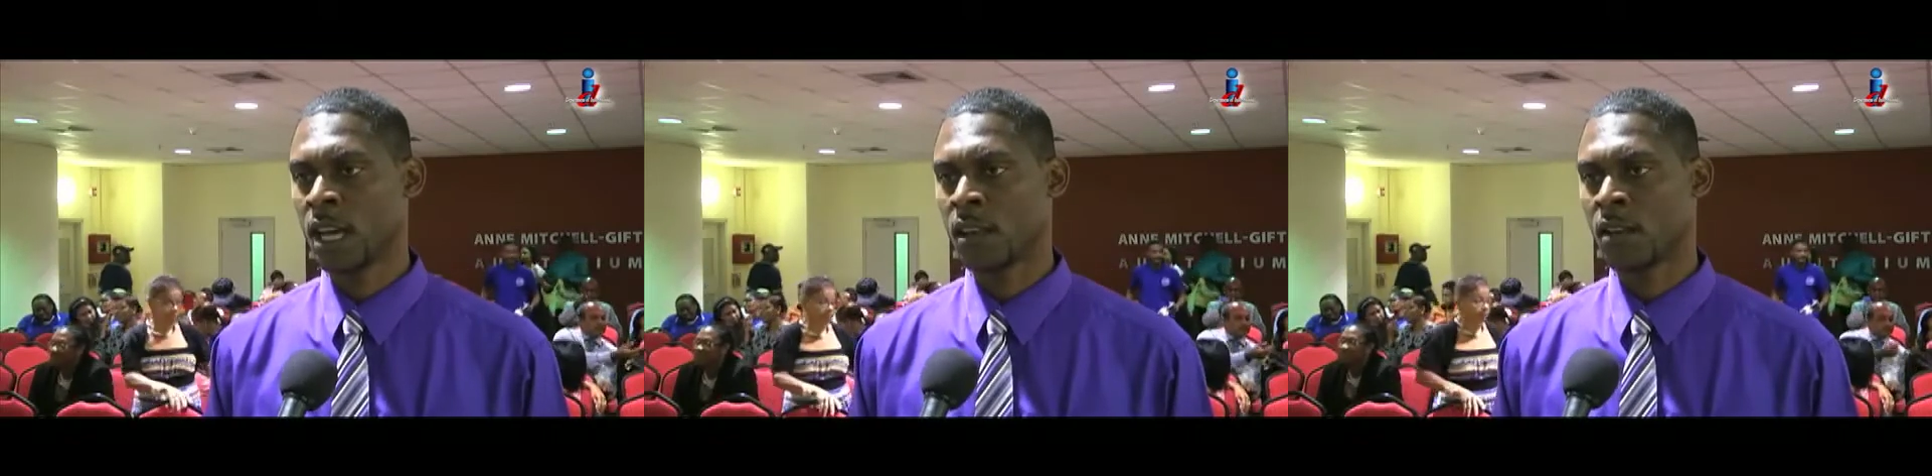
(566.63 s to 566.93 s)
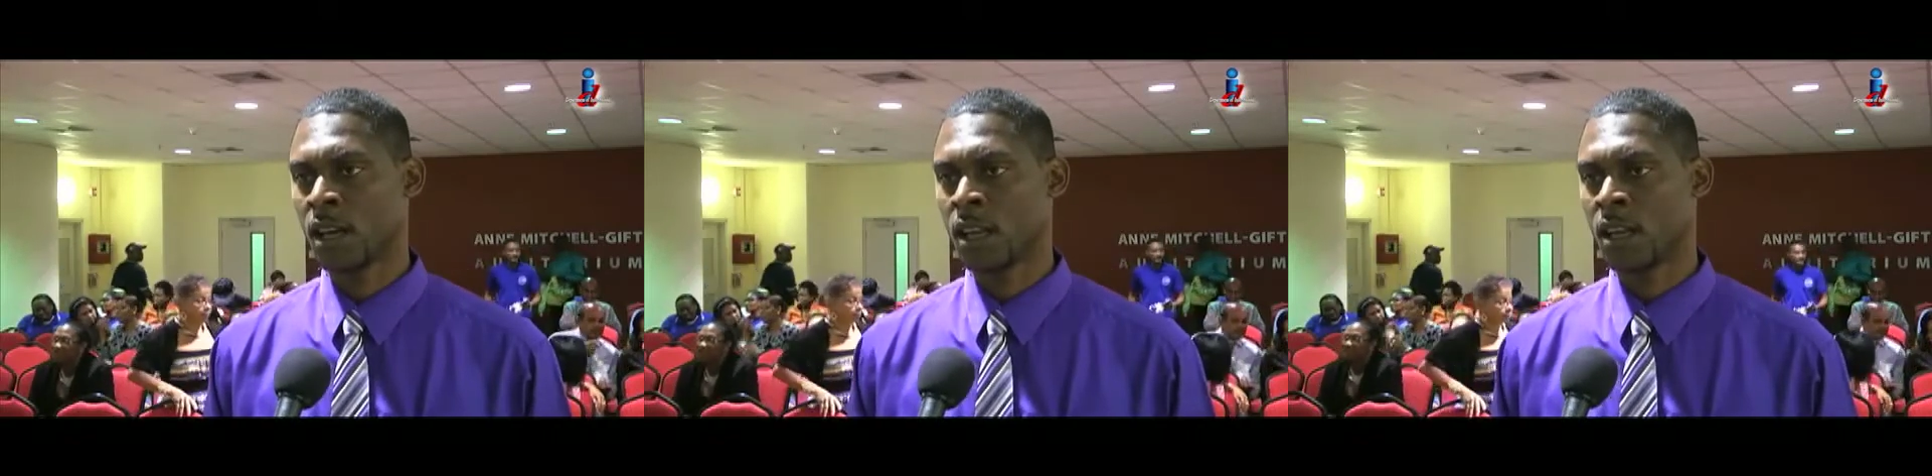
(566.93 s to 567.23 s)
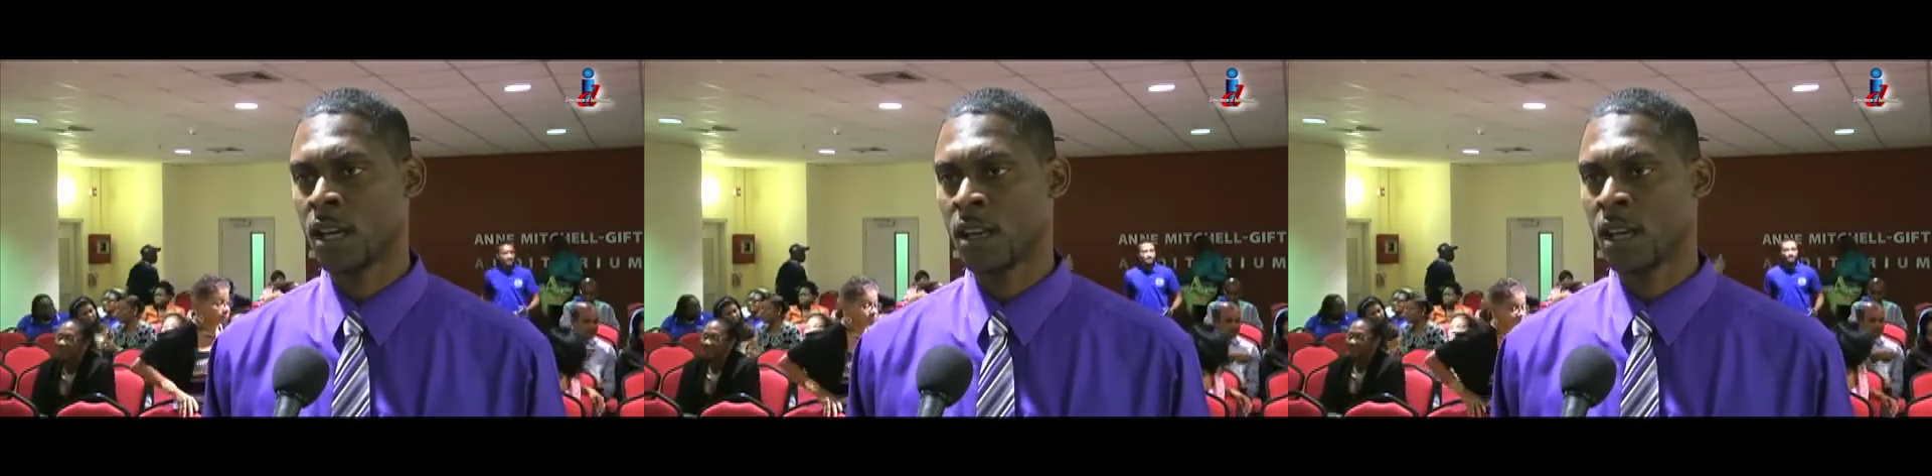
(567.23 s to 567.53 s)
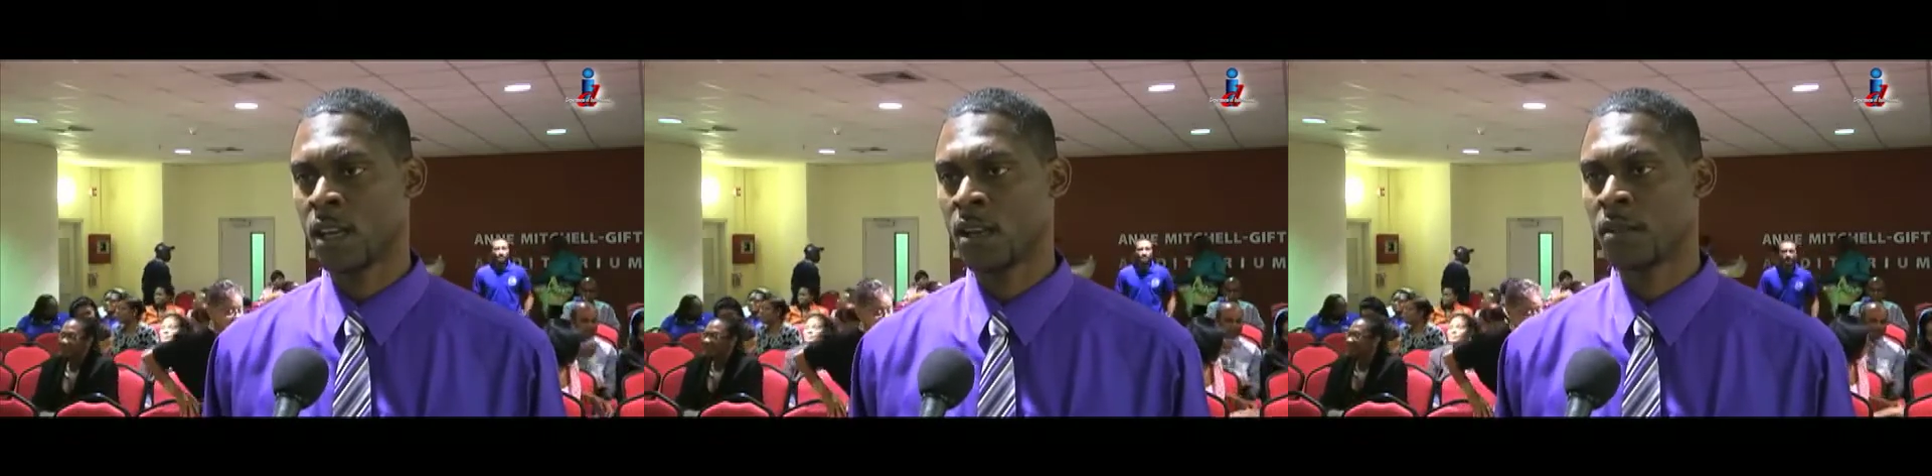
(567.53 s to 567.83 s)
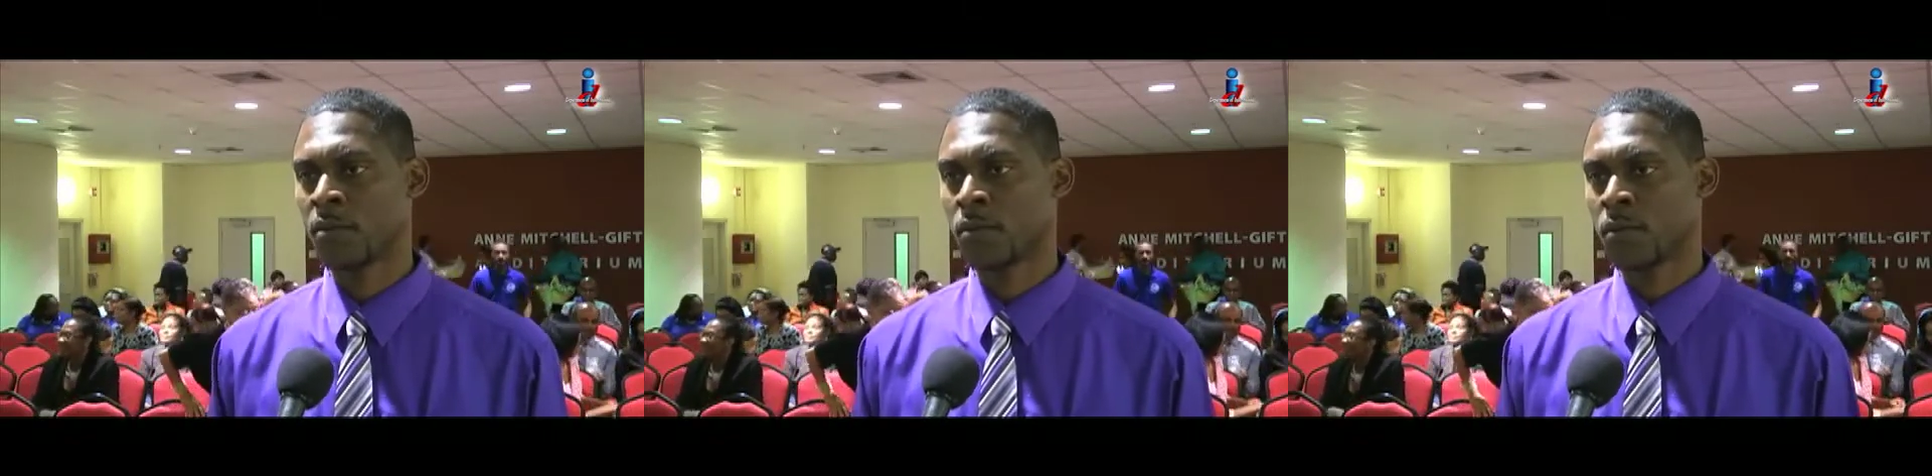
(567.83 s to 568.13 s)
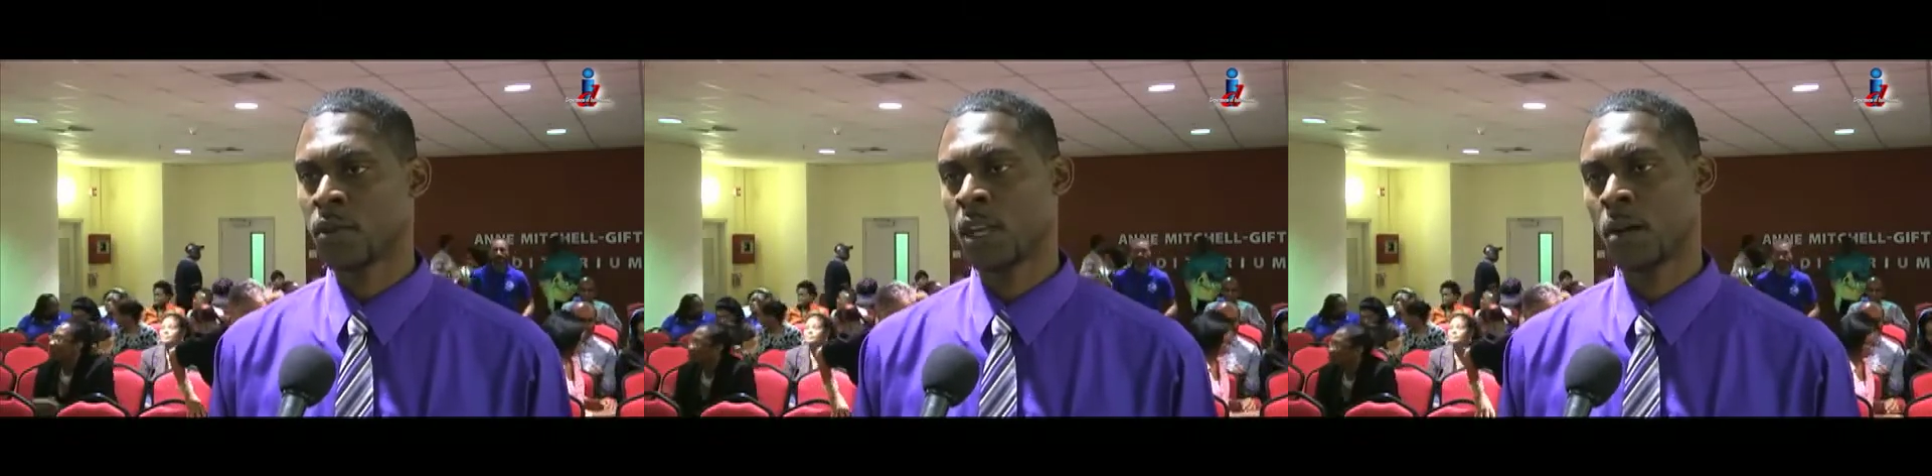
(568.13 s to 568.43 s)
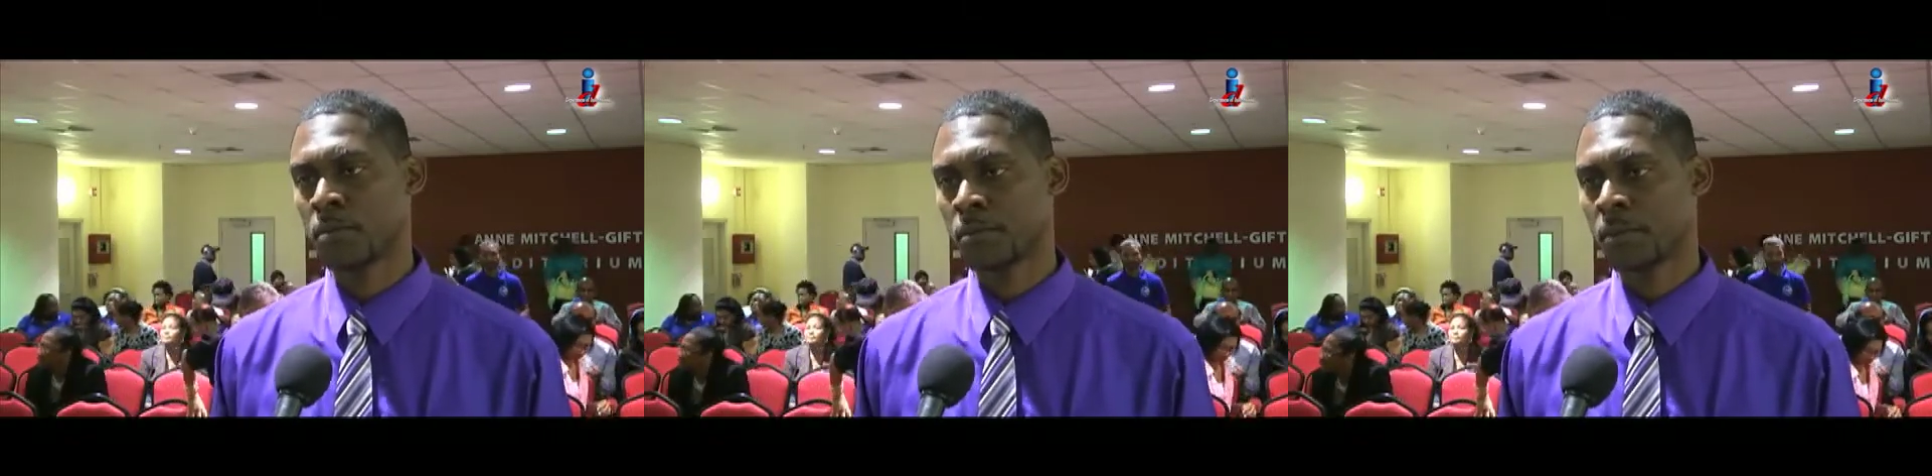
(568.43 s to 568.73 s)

and fed up.